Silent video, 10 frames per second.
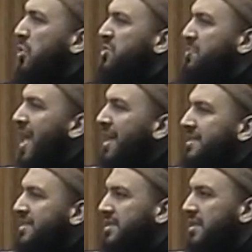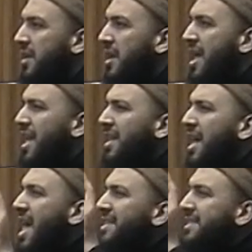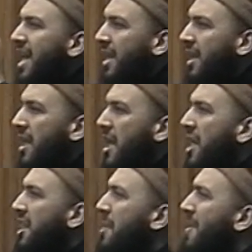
no space. Tanazzal. The